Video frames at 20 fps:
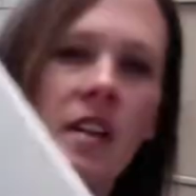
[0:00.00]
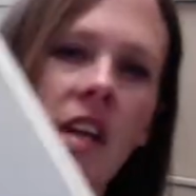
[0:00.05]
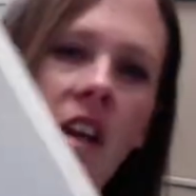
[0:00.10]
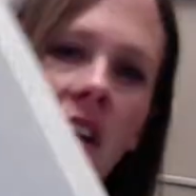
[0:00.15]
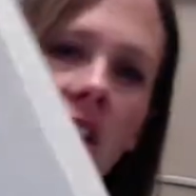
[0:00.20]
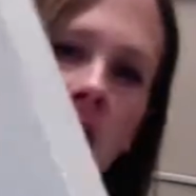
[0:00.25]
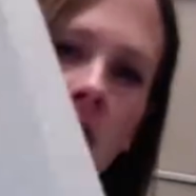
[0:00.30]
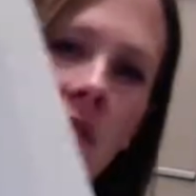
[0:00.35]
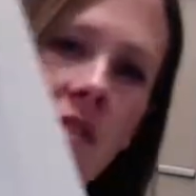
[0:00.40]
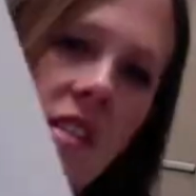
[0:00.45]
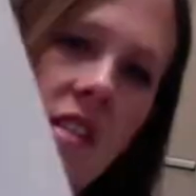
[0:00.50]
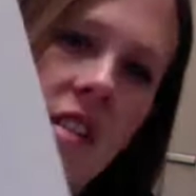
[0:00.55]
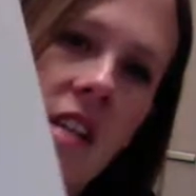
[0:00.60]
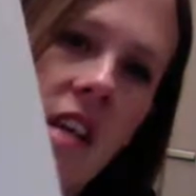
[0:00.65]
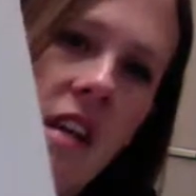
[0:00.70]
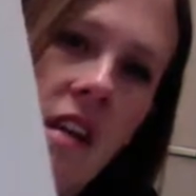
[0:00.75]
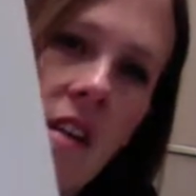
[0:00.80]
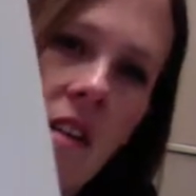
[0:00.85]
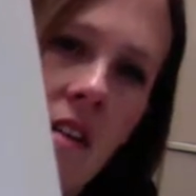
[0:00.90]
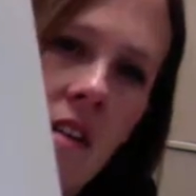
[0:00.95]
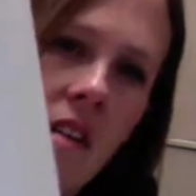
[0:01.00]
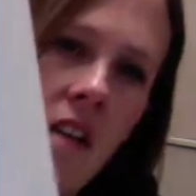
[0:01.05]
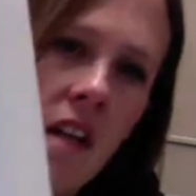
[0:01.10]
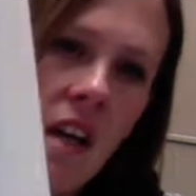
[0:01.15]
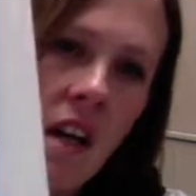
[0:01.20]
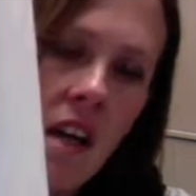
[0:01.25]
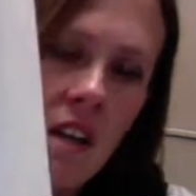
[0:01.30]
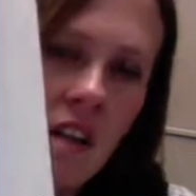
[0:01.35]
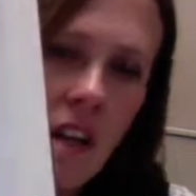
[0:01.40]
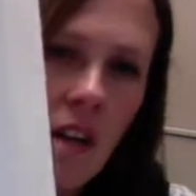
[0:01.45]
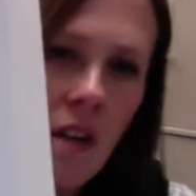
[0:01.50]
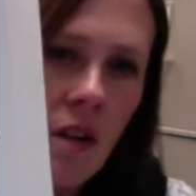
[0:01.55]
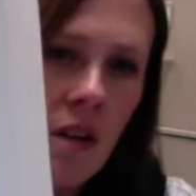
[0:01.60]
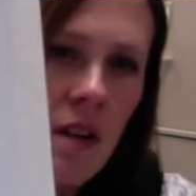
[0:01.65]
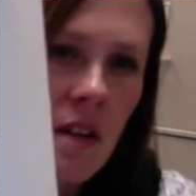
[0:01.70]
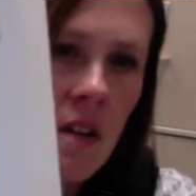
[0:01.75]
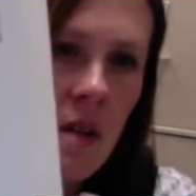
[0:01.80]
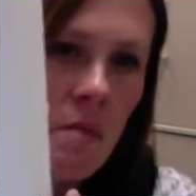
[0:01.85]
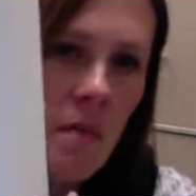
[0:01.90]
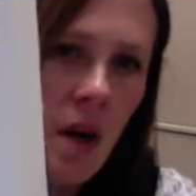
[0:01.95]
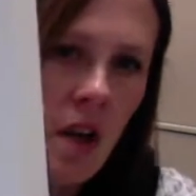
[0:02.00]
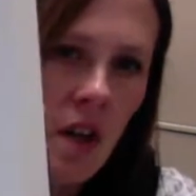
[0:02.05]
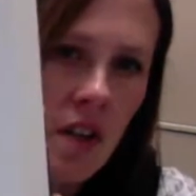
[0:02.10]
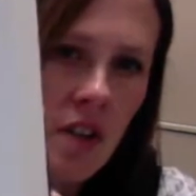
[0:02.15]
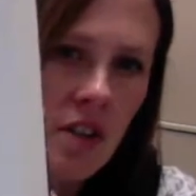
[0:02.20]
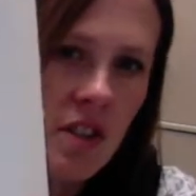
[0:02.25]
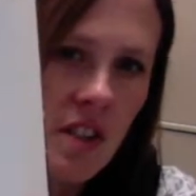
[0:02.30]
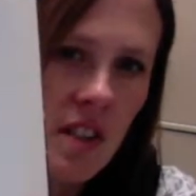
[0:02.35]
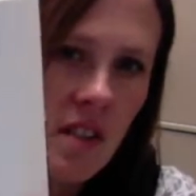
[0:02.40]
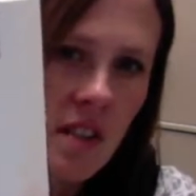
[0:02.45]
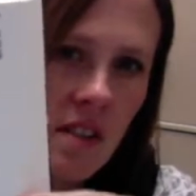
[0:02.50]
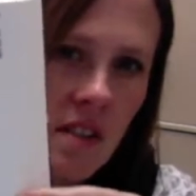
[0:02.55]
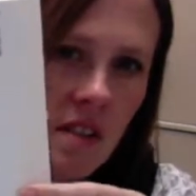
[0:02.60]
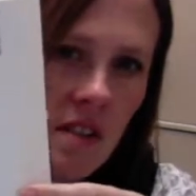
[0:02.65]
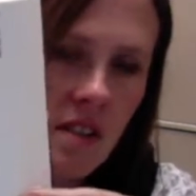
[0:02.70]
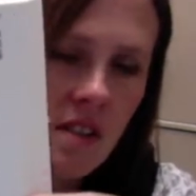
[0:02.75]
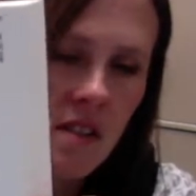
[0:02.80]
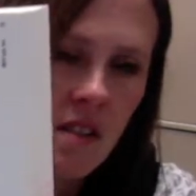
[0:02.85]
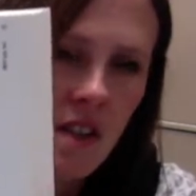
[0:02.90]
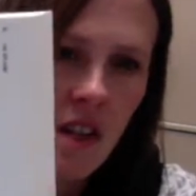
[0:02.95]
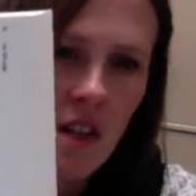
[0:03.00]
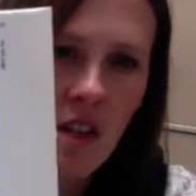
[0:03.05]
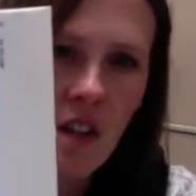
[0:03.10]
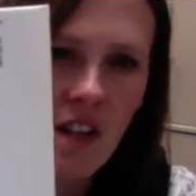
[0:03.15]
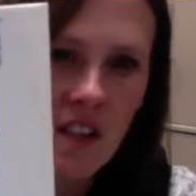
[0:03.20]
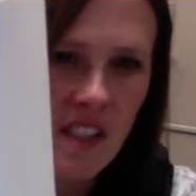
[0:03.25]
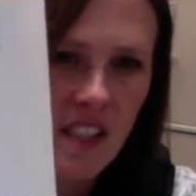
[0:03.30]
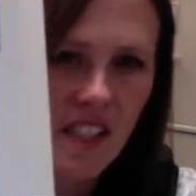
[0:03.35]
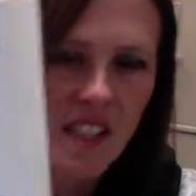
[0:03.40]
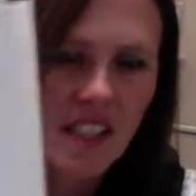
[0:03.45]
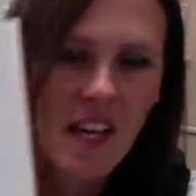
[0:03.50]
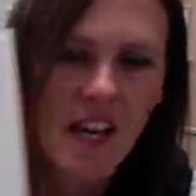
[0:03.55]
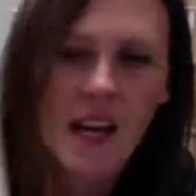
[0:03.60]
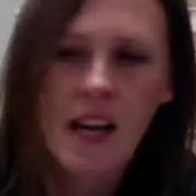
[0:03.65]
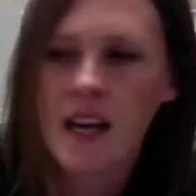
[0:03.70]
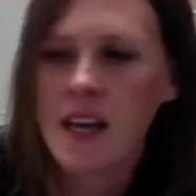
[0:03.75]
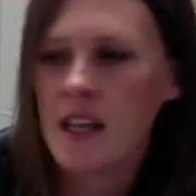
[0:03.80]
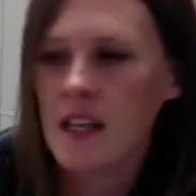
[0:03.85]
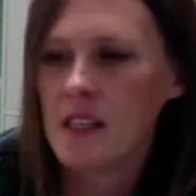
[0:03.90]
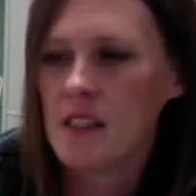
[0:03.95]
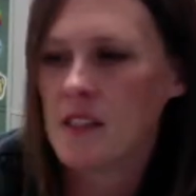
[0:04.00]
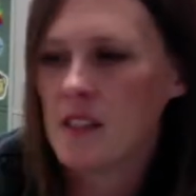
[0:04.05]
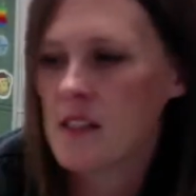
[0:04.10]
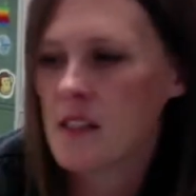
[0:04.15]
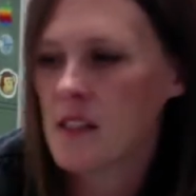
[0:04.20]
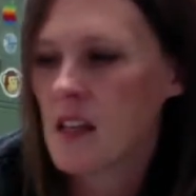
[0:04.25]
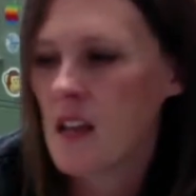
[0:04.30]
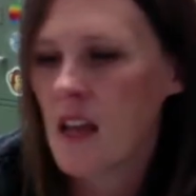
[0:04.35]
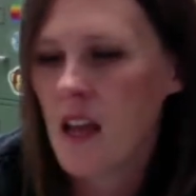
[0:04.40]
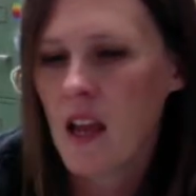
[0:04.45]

Like you can tell, like look at the margins along the sides,